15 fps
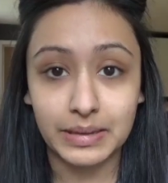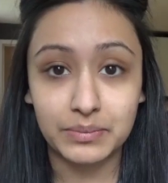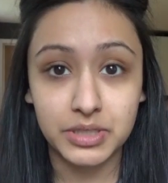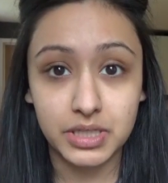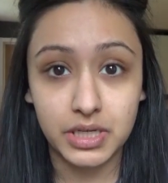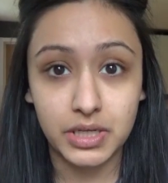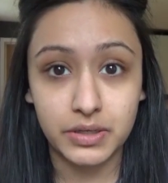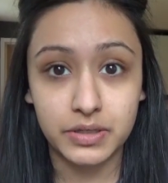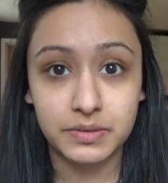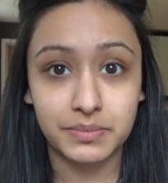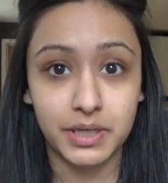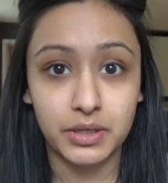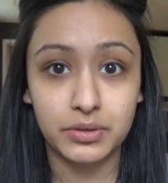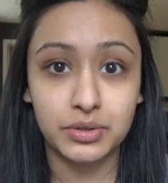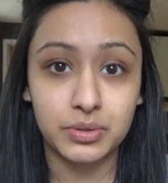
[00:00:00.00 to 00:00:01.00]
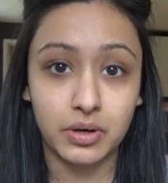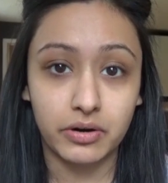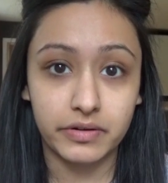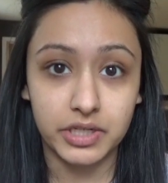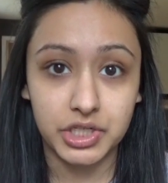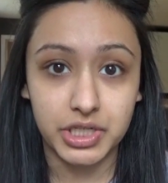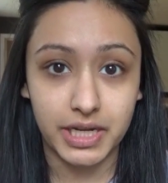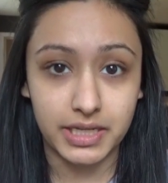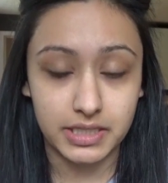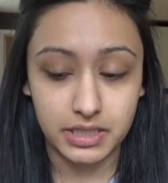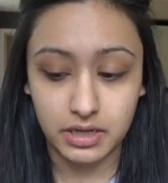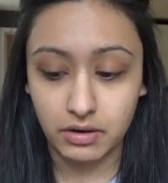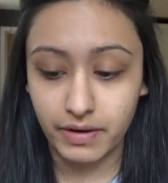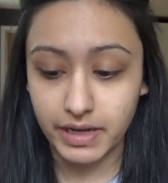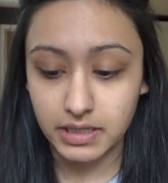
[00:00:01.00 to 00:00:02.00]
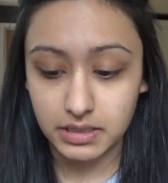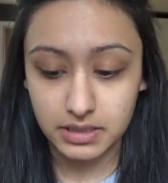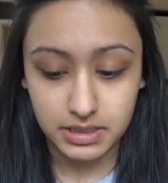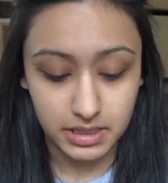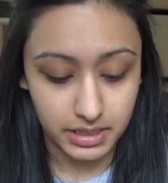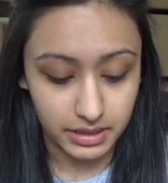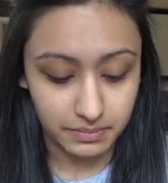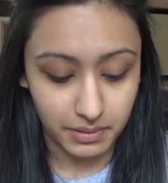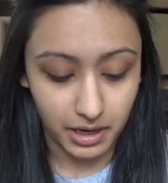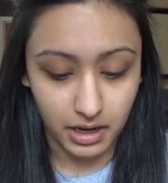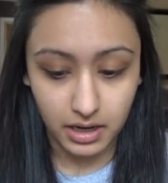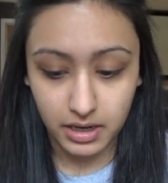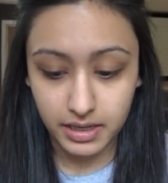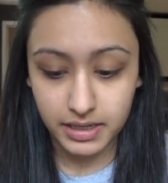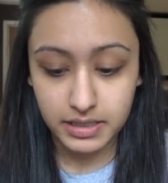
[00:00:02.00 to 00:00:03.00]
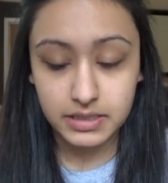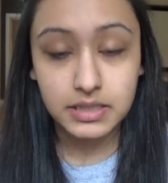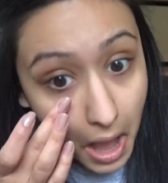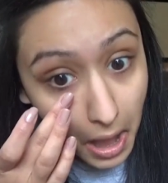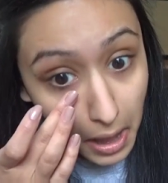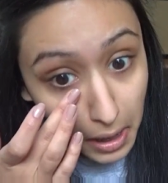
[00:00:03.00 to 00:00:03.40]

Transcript: I'm just going to use my usual orange shade to correct underneath my eyes,